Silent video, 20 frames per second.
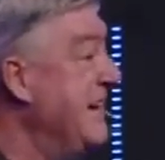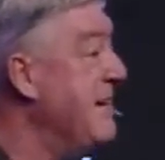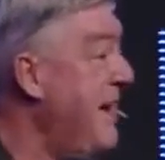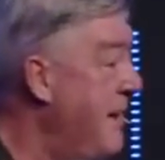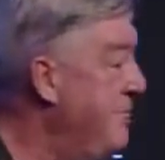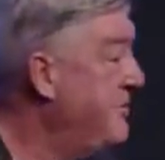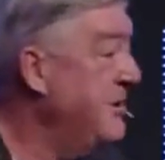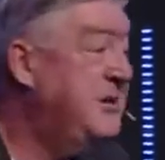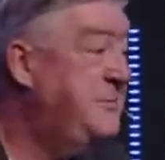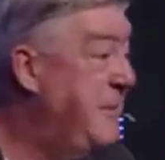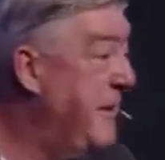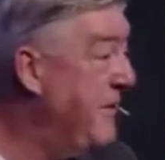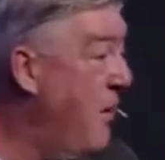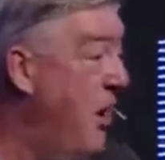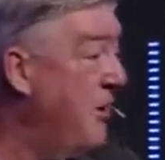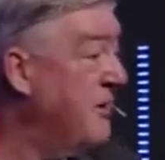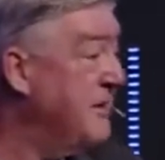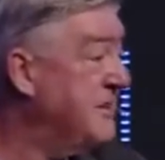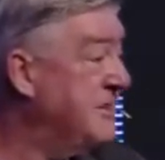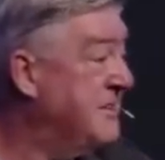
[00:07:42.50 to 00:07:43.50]
Here, I'm just being
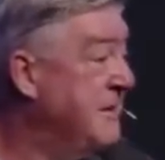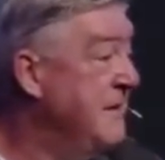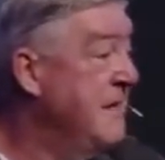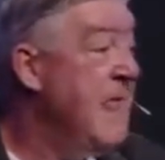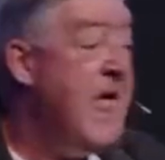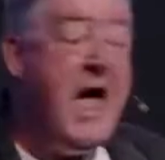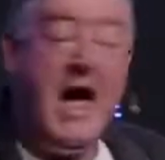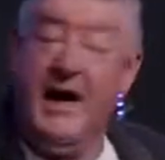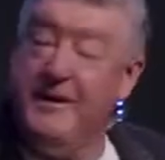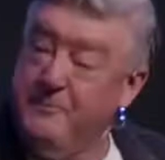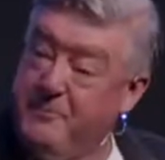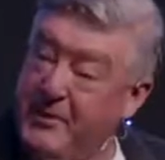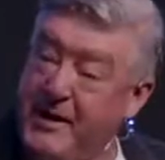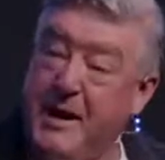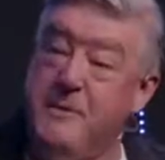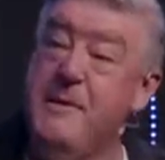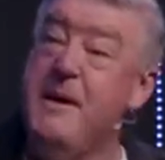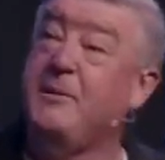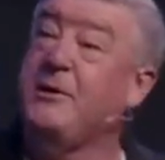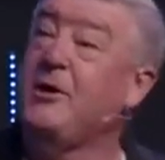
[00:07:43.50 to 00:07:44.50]
honest, but
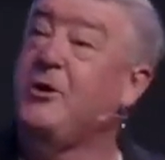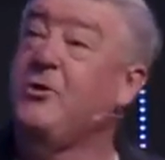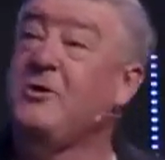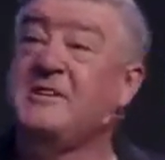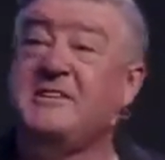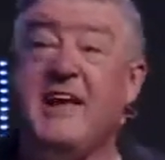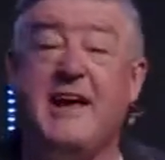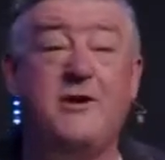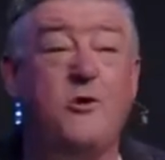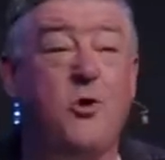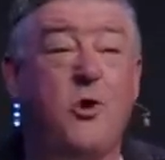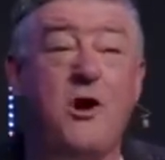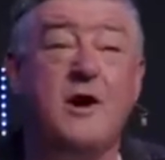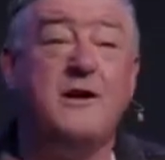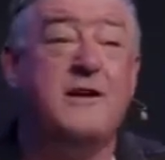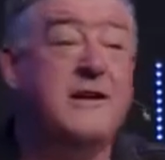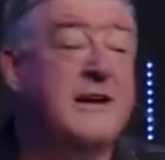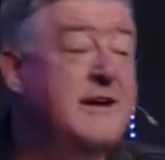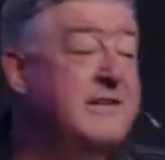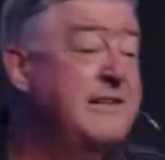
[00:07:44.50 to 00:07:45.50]
I'm able to go and say,
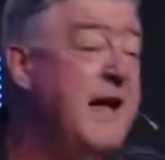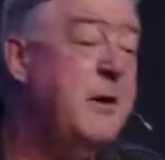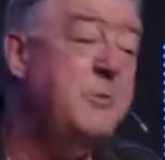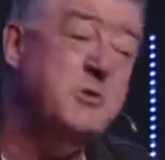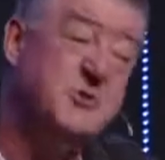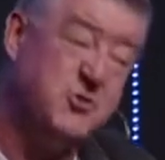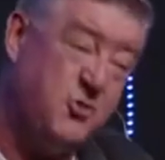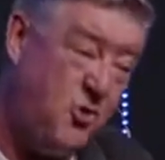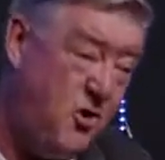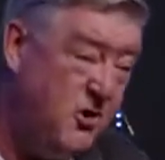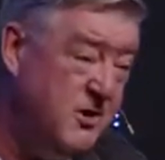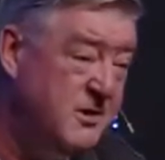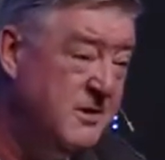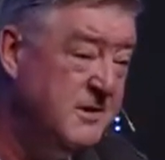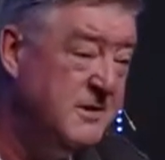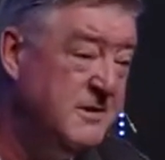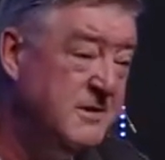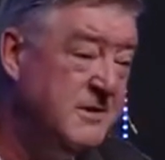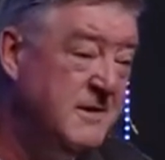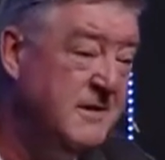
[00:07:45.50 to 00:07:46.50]
Lord, that was wrong.
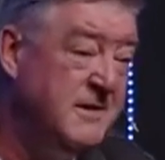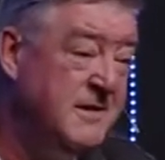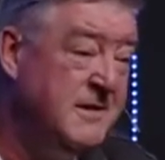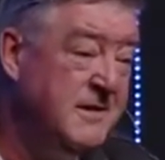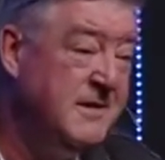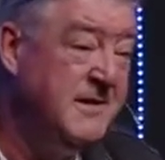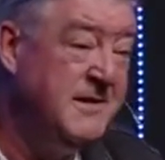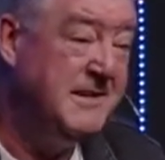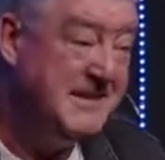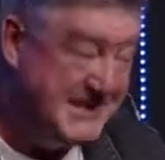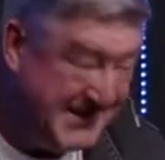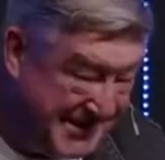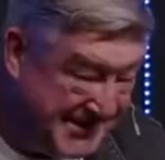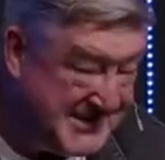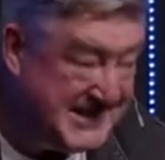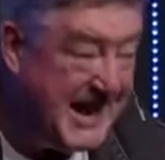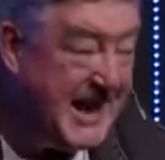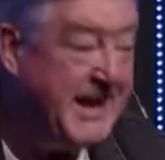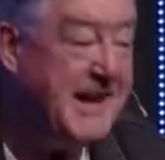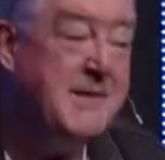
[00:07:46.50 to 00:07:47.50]

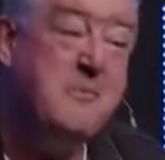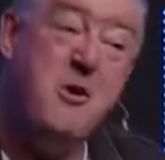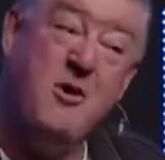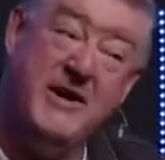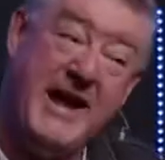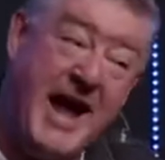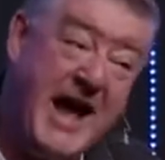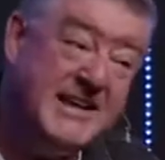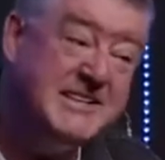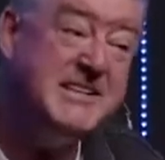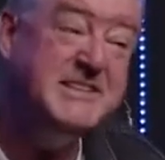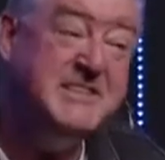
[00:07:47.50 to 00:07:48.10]
Seriously, come on, guys.